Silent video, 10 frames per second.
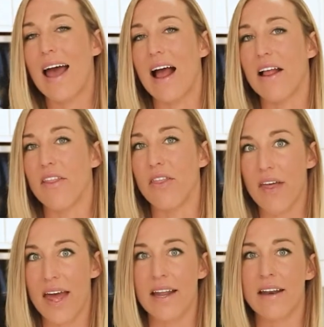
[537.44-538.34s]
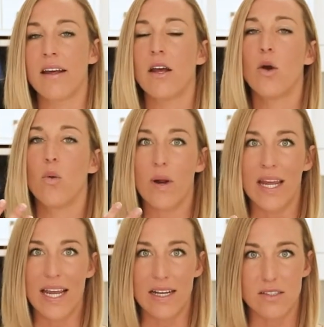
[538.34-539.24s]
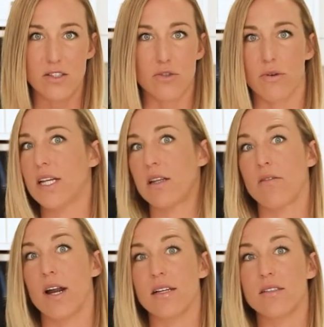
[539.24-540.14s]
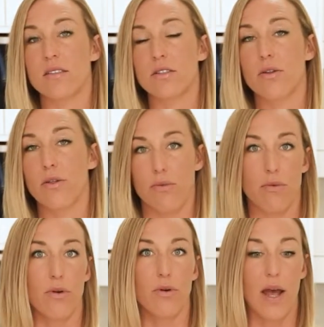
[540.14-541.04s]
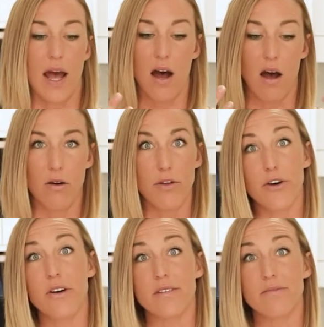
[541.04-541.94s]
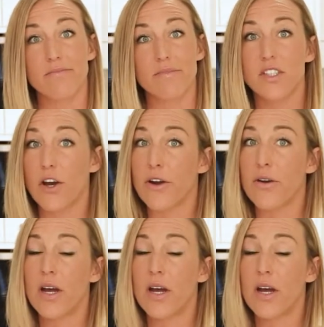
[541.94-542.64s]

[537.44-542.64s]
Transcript: and then we excrete the rest through our urine. So